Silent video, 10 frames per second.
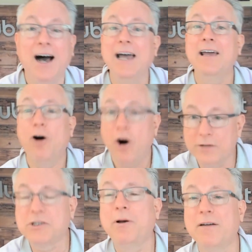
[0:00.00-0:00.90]
I
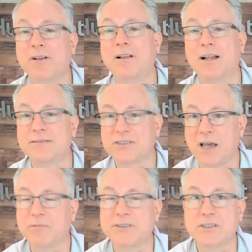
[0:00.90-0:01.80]
also have a lot of
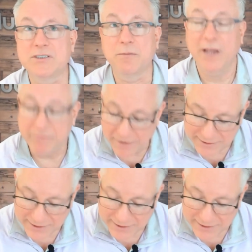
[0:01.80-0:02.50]
skepticism. In fact,